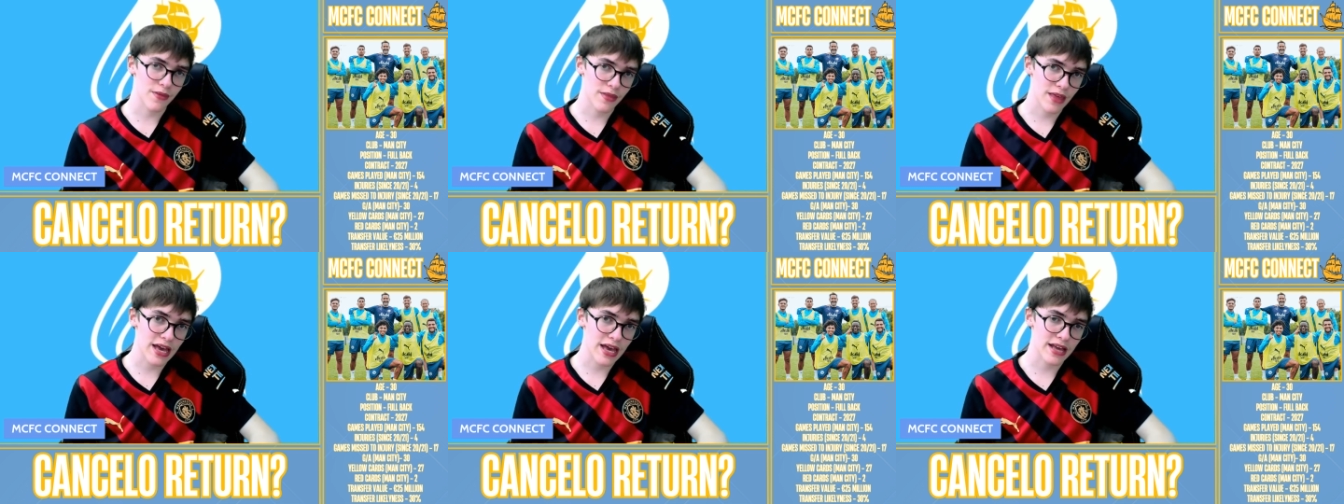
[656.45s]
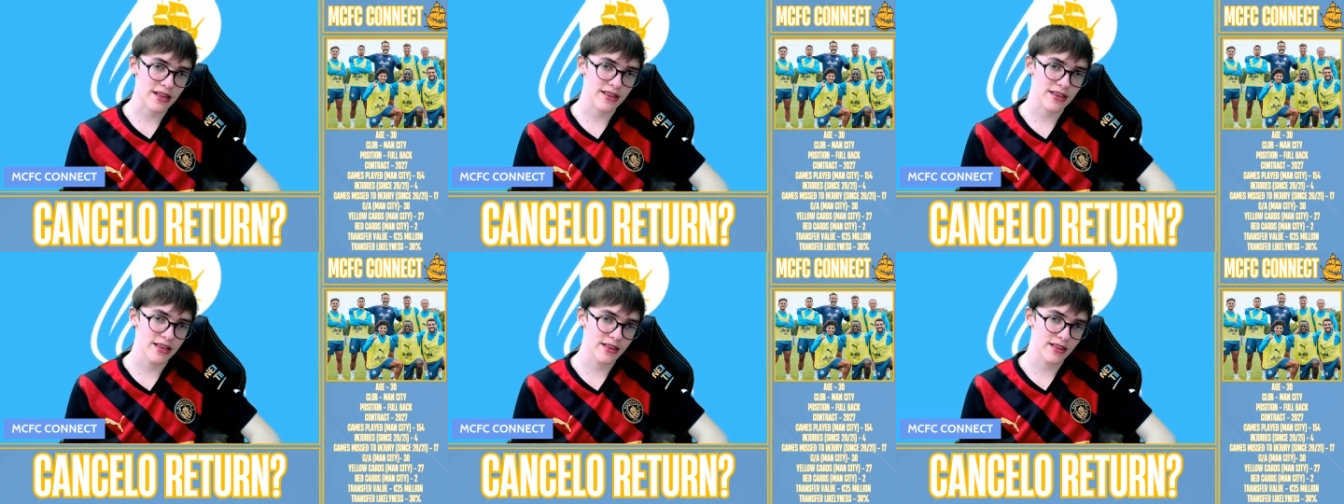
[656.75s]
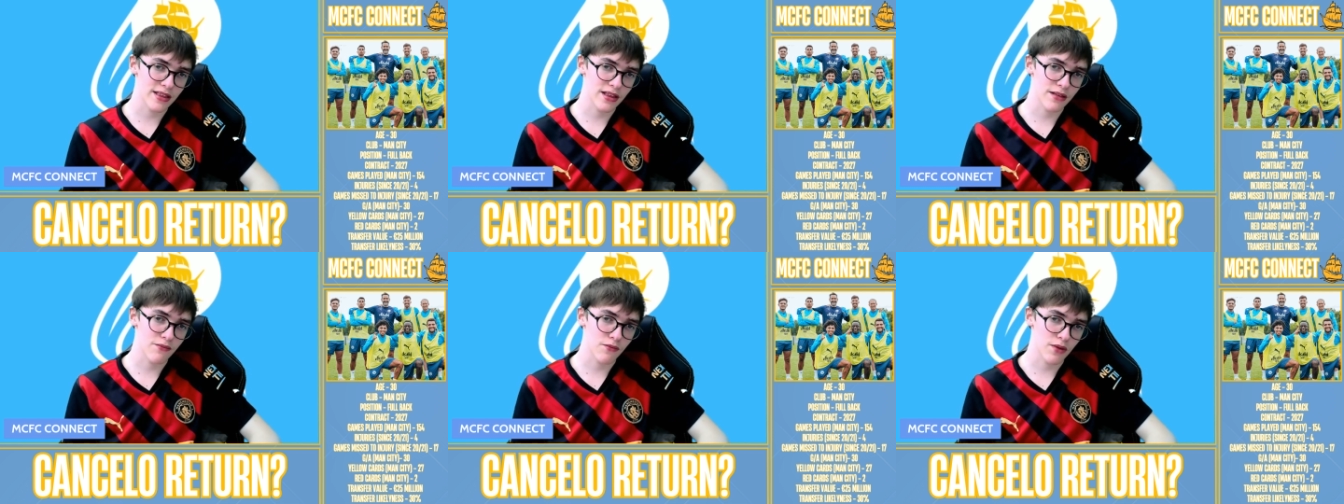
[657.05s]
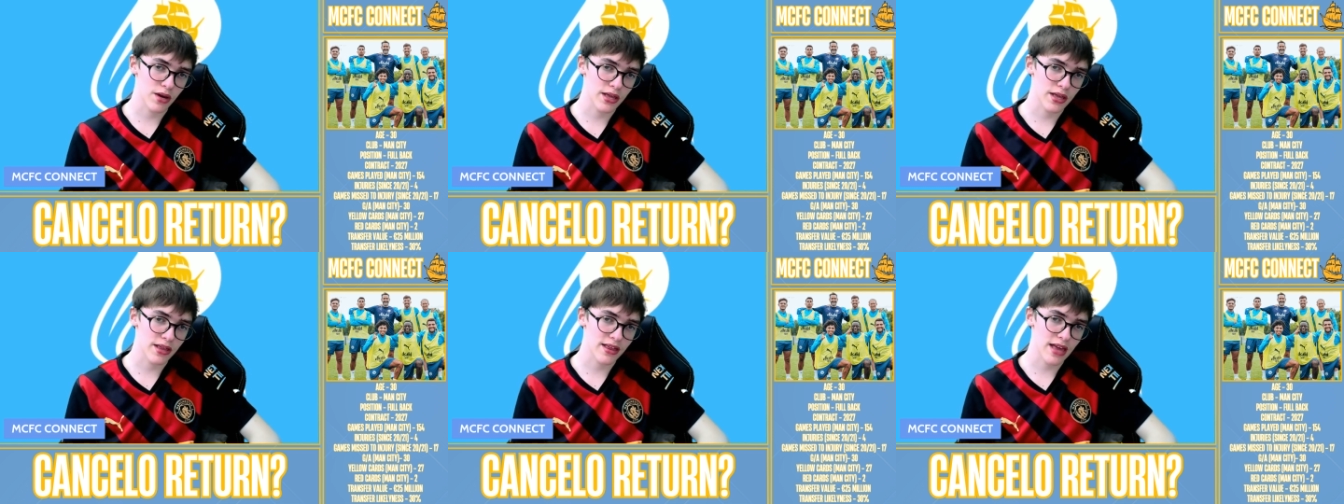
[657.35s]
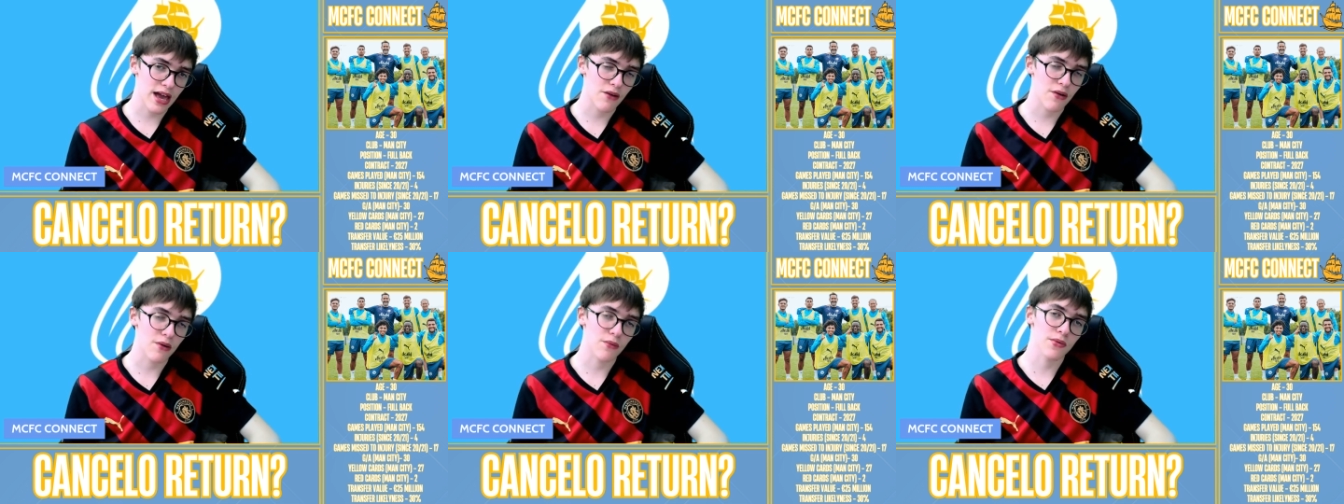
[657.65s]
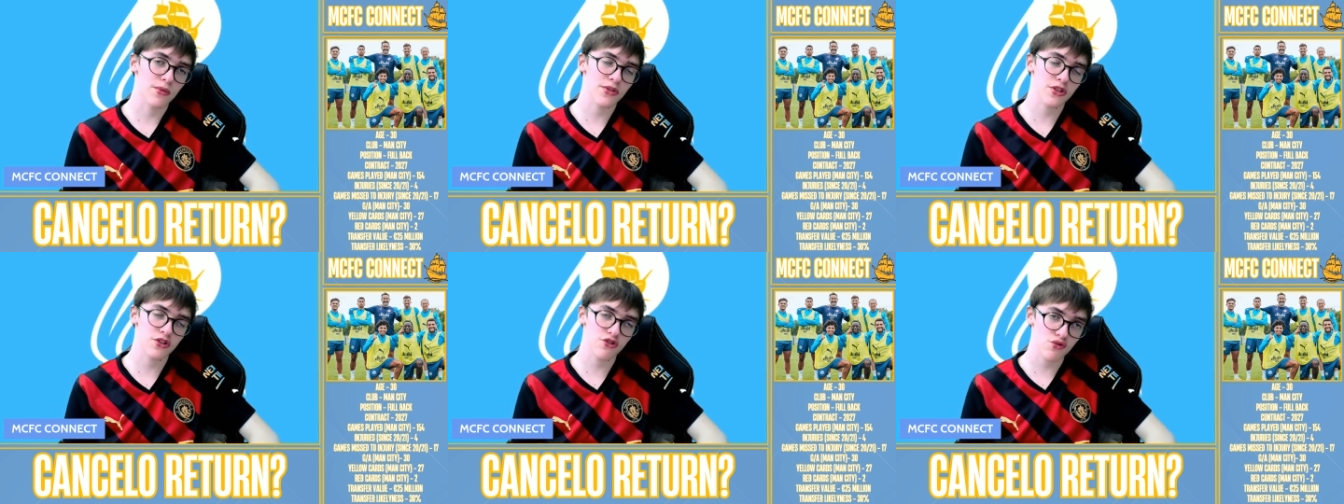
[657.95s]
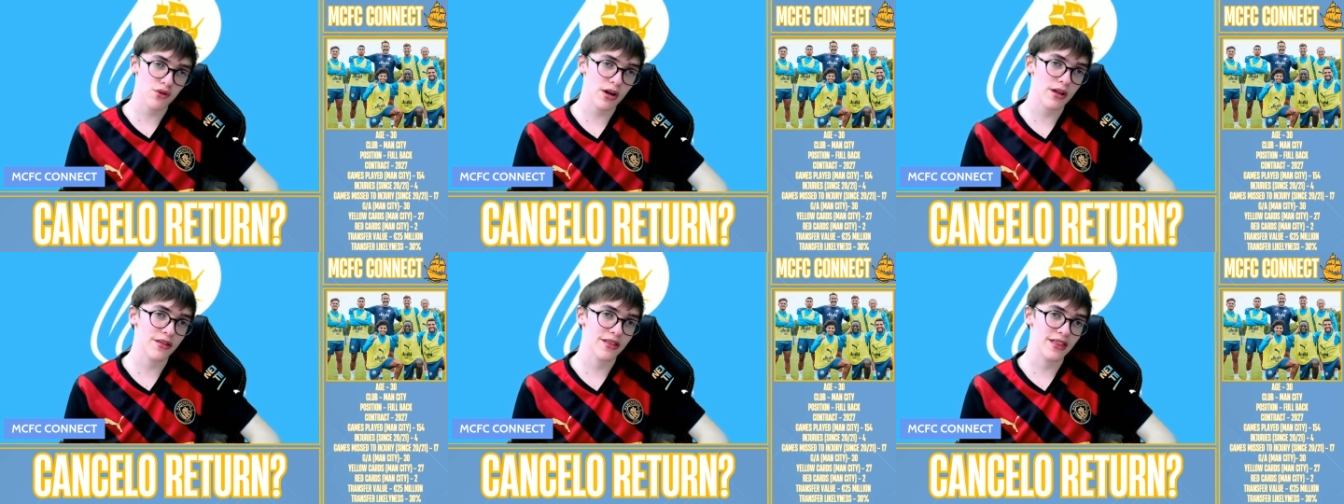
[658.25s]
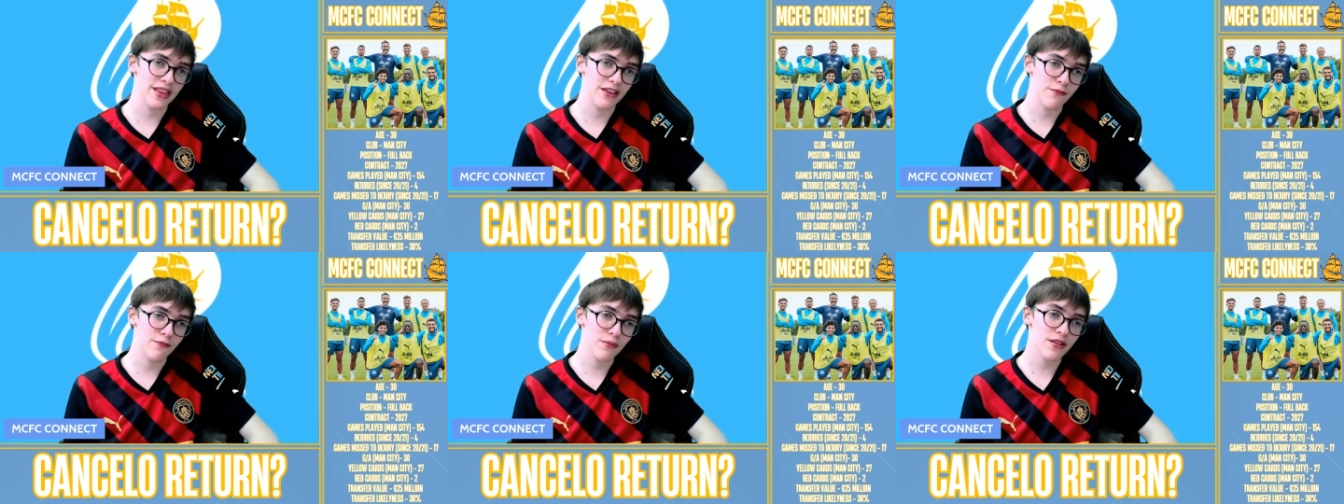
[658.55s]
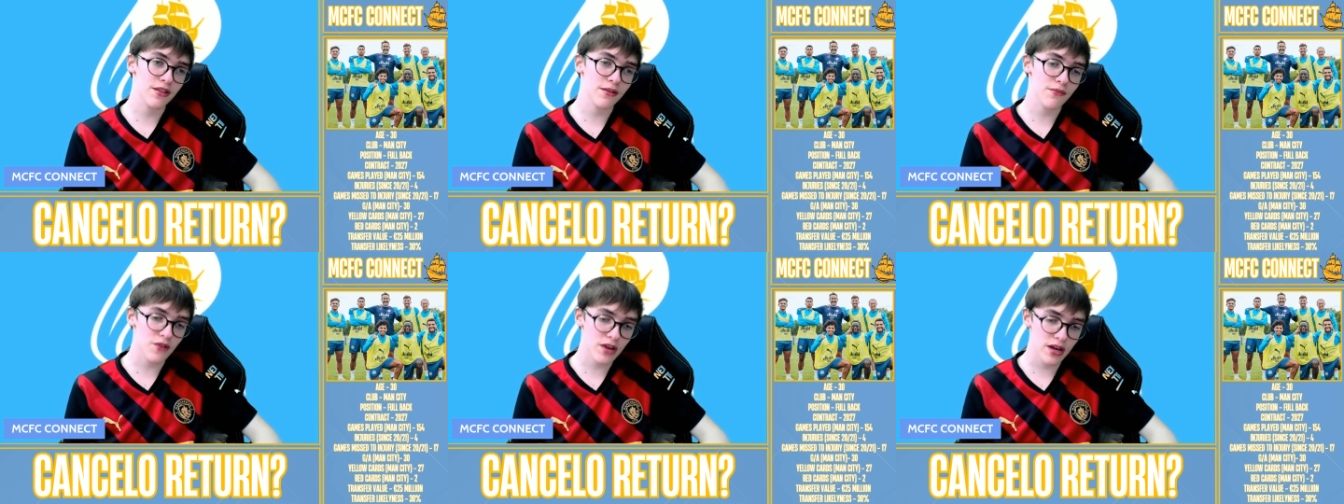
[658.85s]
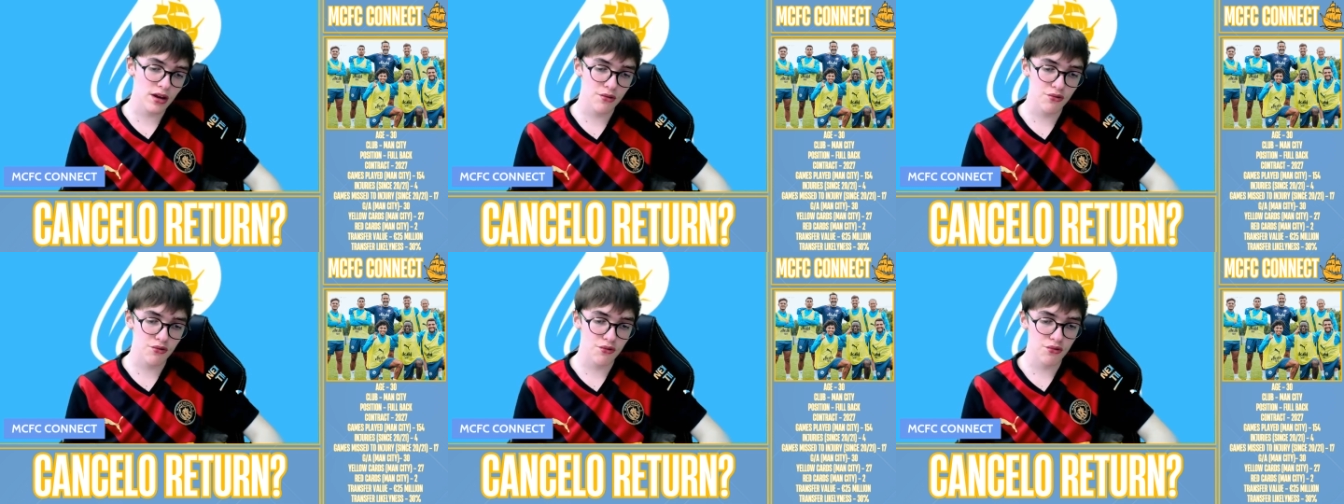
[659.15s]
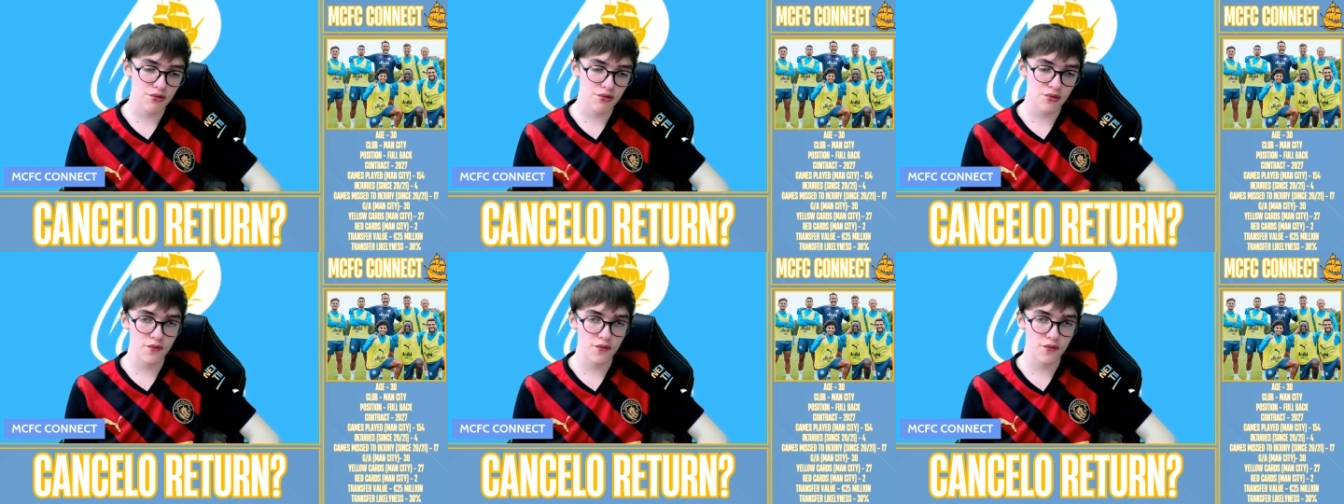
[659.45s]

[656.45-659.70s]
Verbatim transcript: last season was how I wanted Joao to leave, but something I was also